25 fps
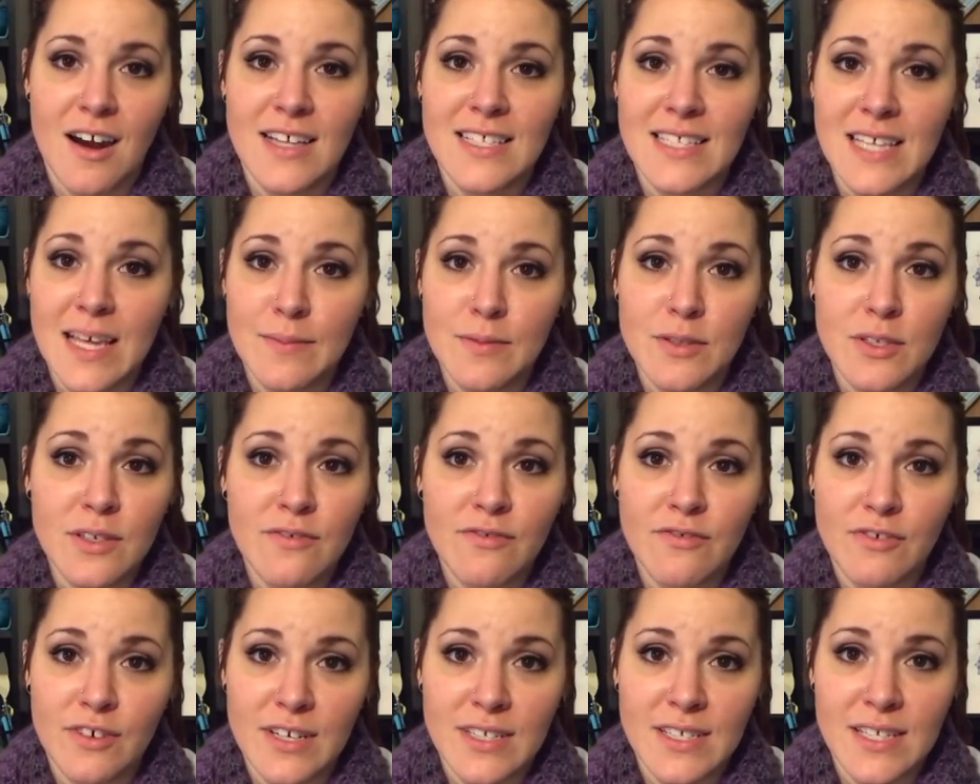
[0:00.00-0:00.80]
It's
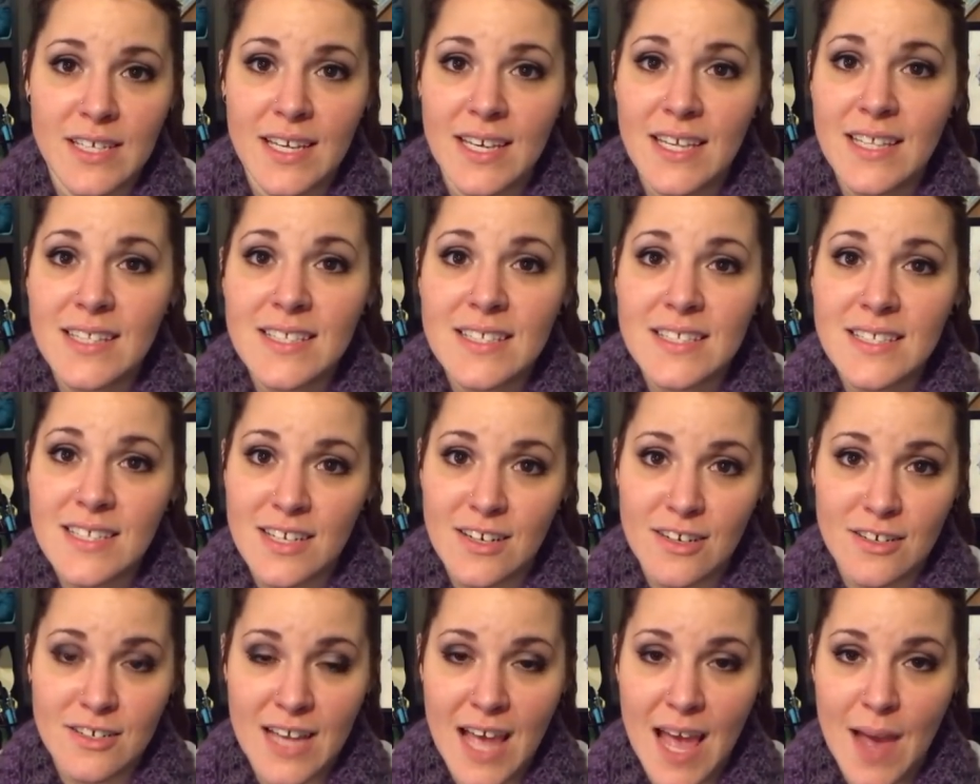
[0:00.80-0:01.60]
absolutely freezing. It's
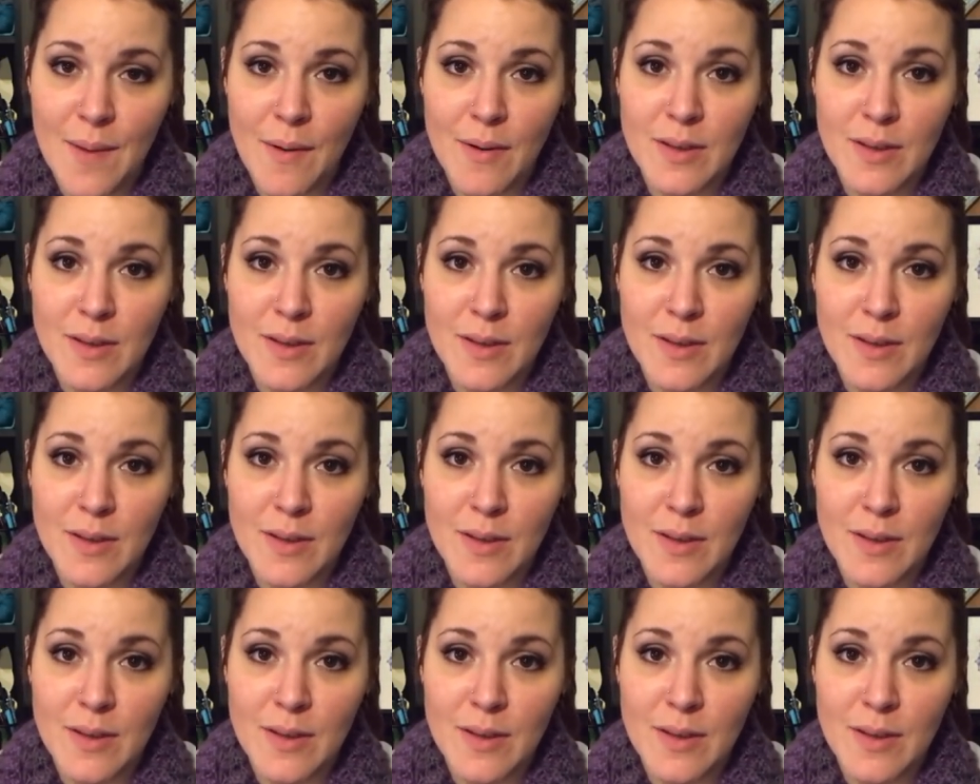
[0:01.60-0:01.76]
dinner time.